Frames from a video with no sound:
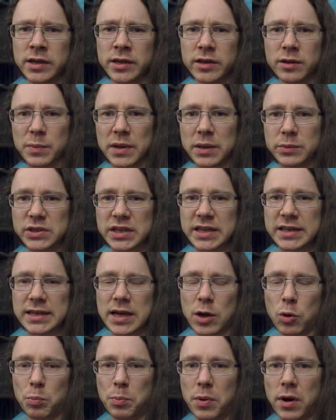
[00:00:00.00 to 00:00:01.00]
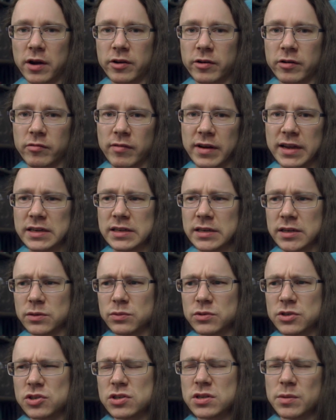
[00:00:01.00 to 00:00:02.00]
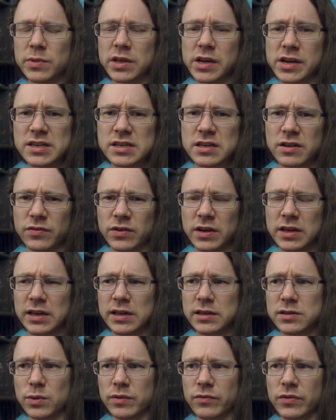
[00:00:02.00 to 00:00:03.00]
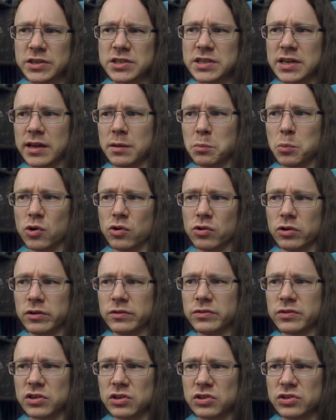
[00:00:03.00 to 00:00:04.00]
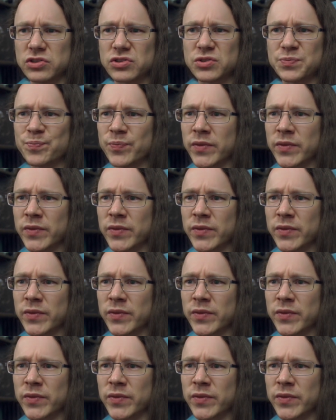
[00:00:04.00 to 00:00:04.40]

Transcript: You'll be able to hear that on pirate radio, which is something I definitely need to investigate more of, because,